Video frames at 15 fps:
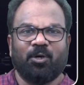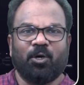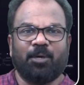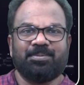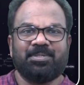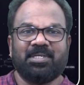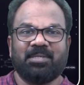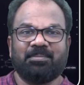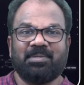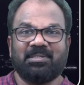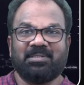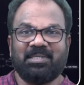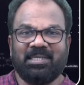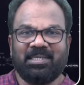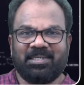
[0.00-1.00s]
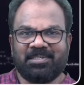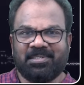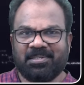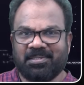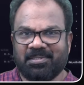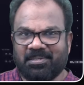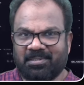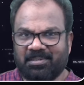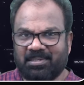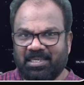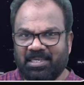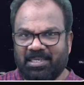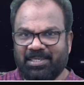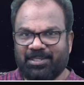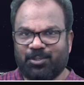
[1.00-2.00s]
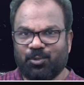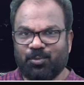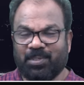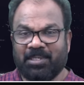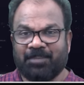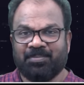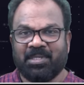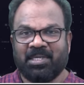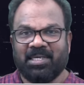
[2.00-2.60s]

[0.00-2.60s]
Option number 3 is 3:1.